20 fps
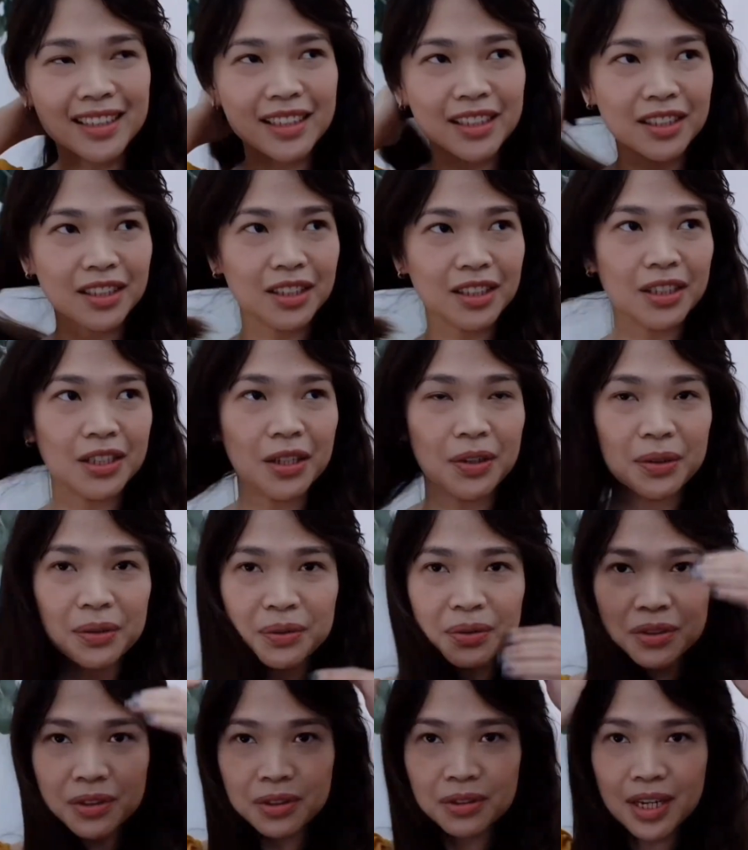So
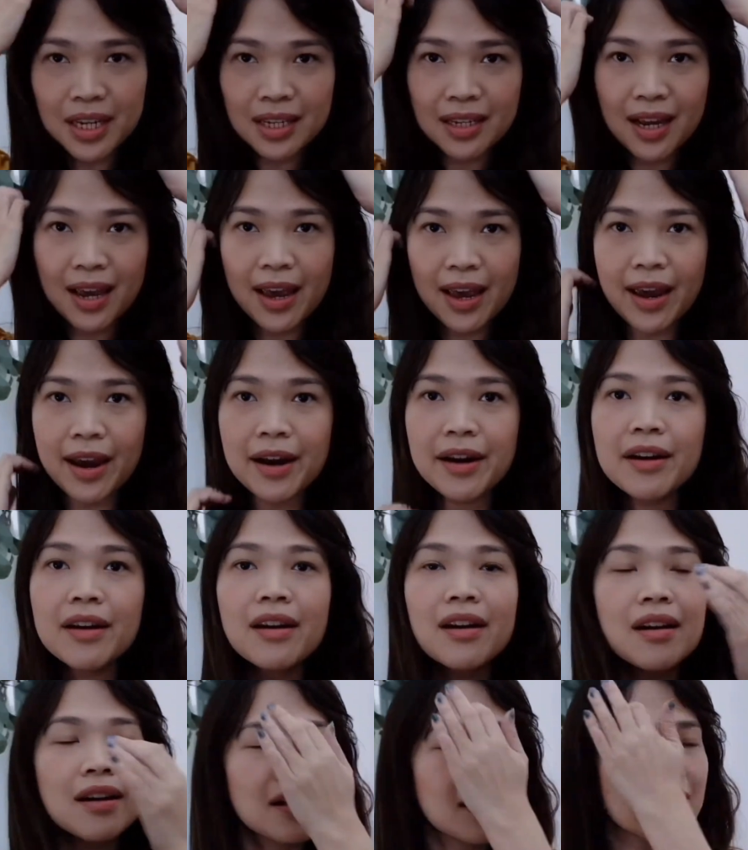straight hair,
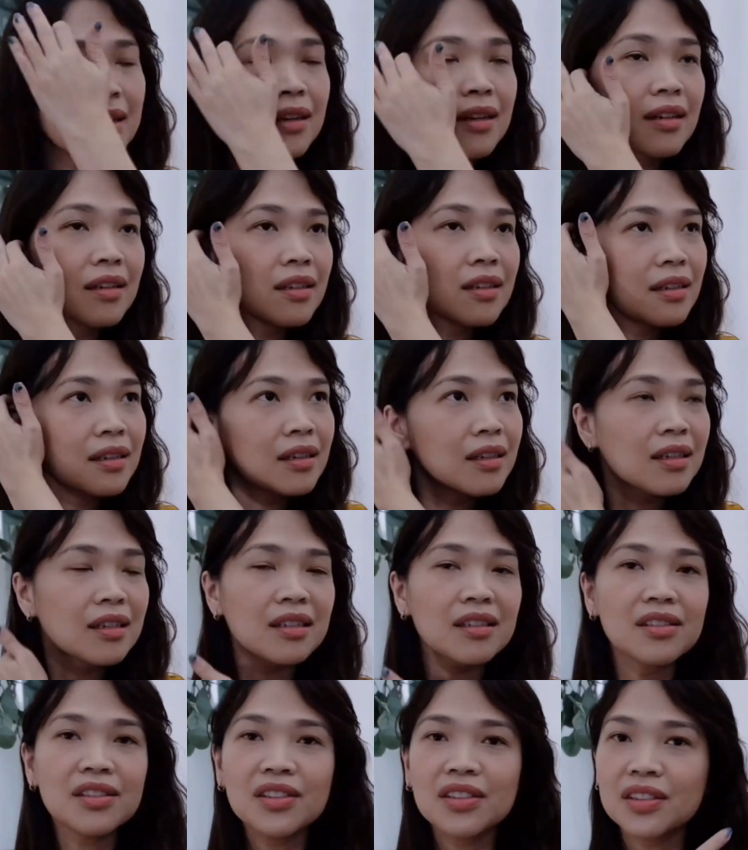
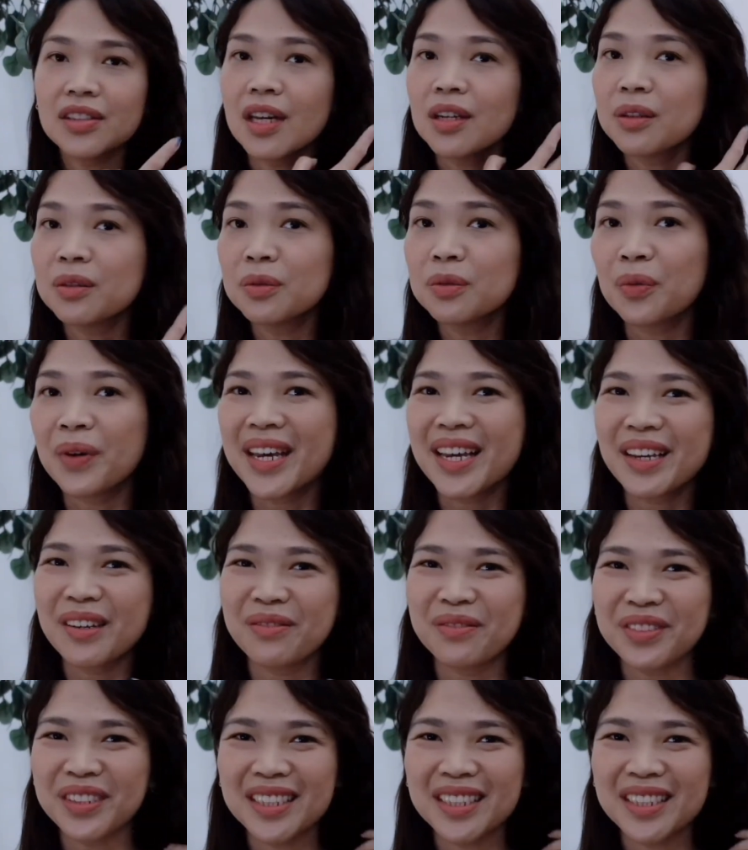subtle waves.